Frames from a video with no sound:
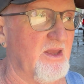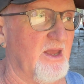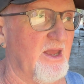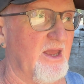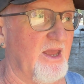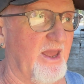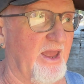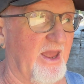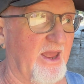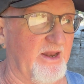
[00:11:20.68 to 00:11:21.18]

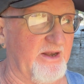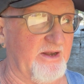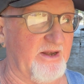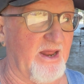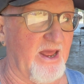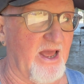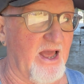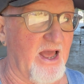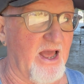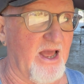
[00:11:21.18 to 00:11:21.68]
And
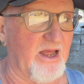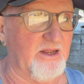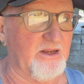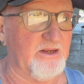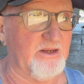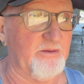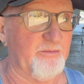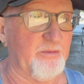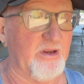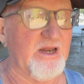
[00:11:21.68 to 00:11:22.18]

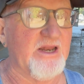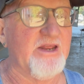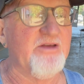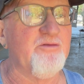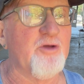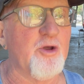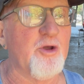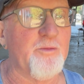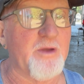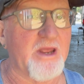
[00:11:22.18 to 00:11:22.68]

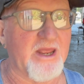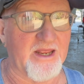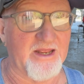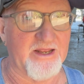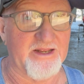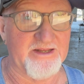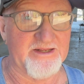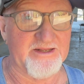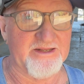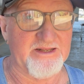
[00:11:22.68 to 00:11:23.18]
believe you me,
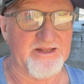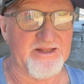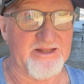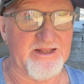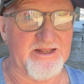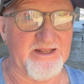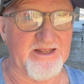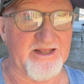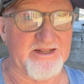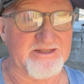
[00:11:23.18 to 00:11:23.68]

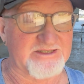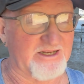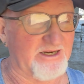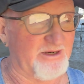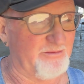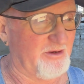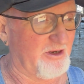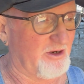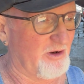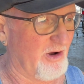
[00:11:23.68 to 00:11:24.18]
it's going
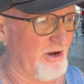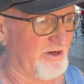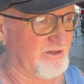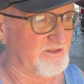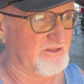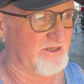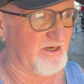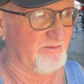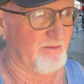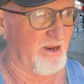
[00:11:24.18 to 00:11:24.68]
to be
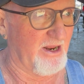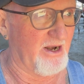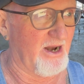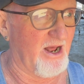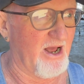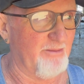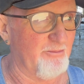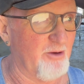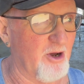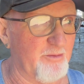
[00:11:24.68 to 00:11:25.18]
content, man.
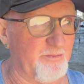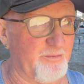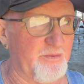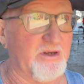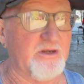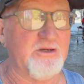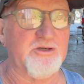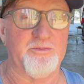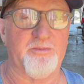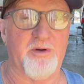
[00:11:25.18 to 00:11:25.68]
I'm
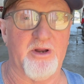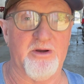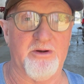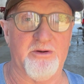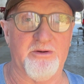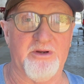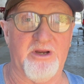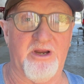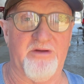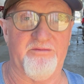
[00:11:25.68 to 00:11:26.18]
hoping to
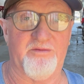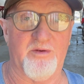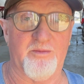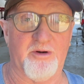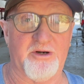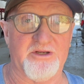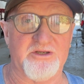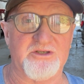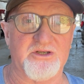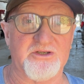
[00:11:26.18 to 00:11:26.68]
blow
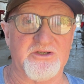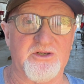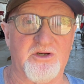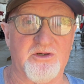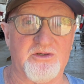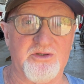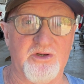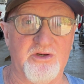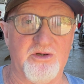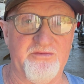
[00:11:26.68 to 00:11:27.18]
everybody's
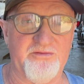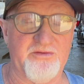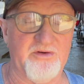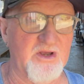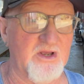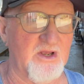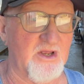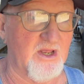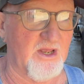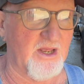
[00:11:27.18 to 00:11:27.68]
socks off
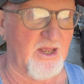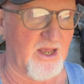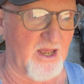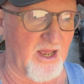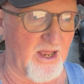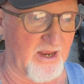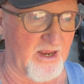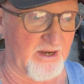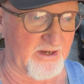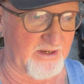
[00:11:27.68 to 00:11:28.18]

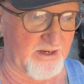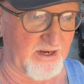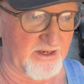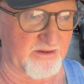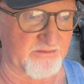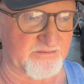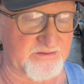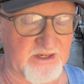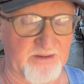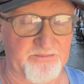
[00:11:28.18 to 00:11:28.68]
and
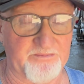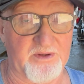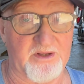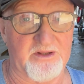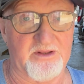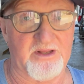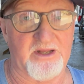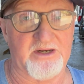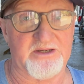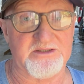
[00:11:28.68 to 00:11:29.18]
give
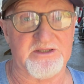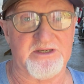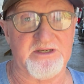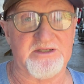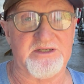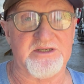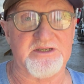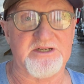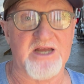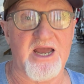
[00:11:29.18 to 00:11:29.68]
something that is
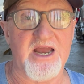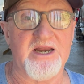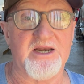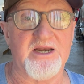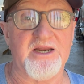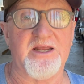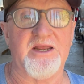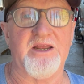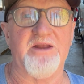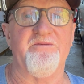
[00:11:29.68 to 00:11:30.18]

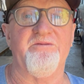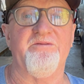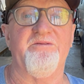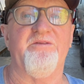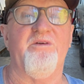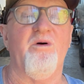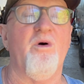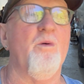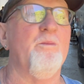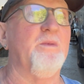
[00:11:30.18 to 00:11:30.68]
entertaining,
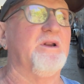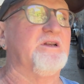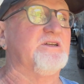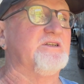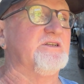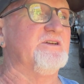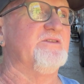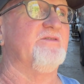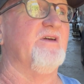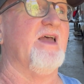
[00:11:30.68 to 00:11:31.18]

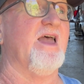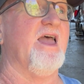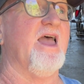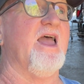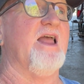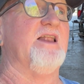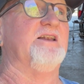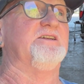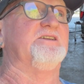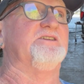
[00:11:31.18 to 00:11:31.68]
informative,
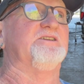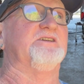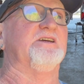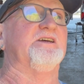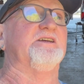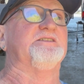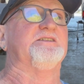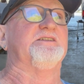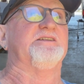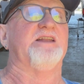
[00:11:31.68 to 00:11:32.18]
and
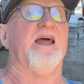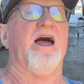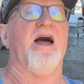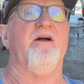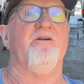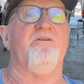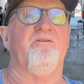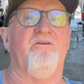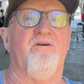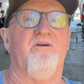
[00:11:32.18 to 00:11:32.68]
just
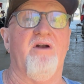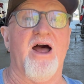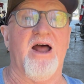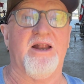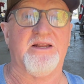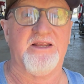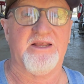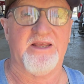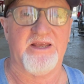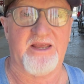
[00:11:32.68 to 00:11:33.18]
downright
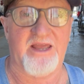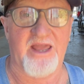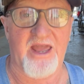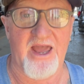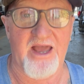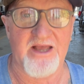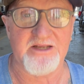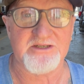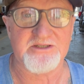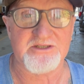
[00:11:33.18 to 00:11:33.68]

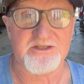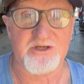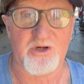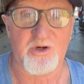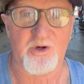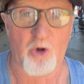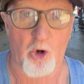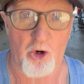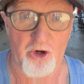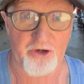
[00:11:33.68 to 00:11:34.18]
kick-ass
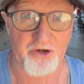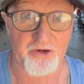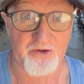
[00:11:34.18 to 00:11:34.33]
good.